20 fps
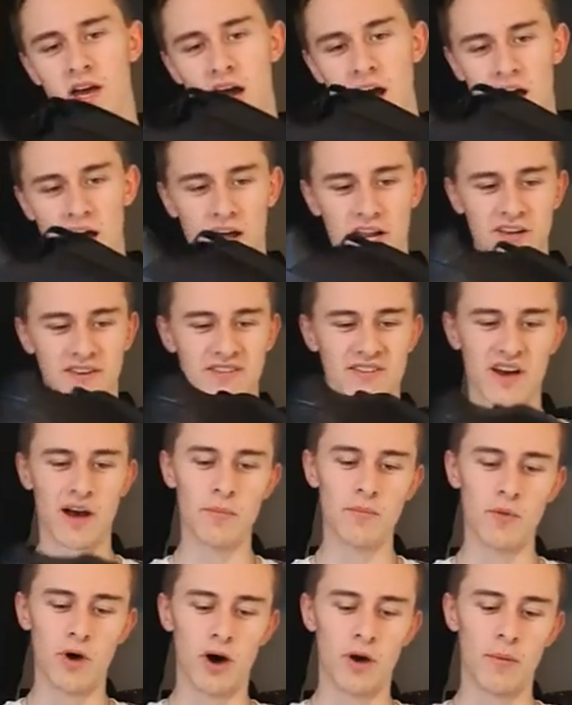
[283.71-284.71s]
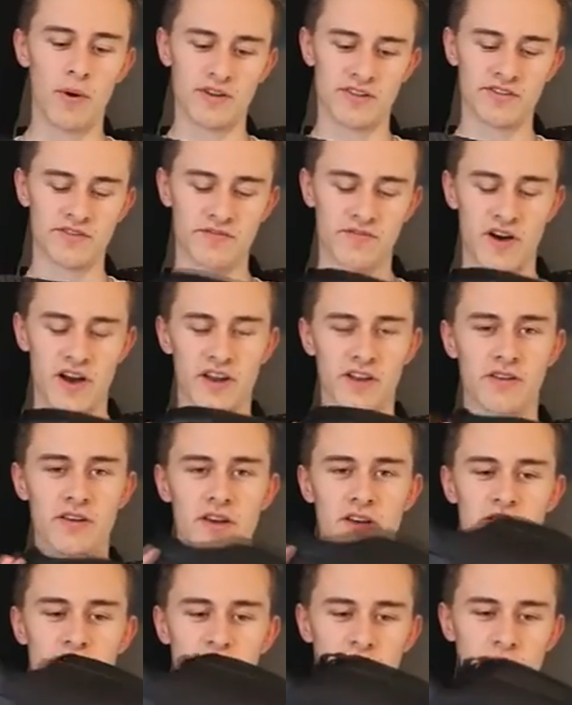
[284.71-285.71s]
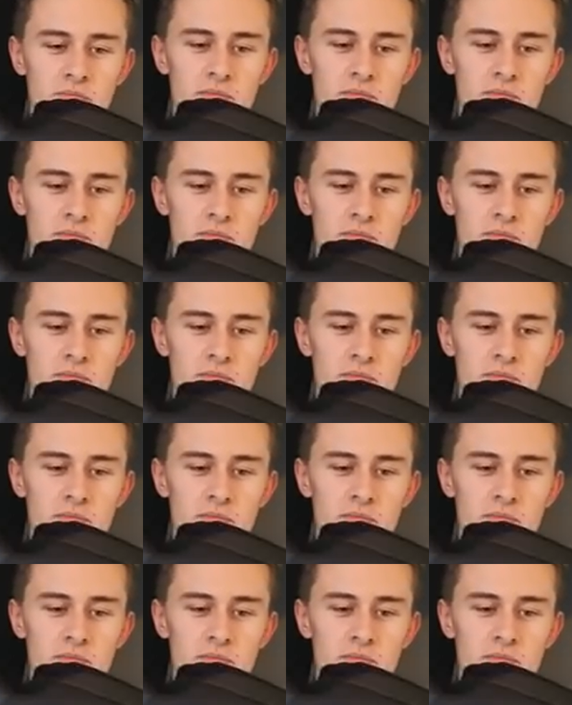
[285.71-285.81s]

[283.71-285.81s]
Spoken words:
And I'm not a massive fan of it in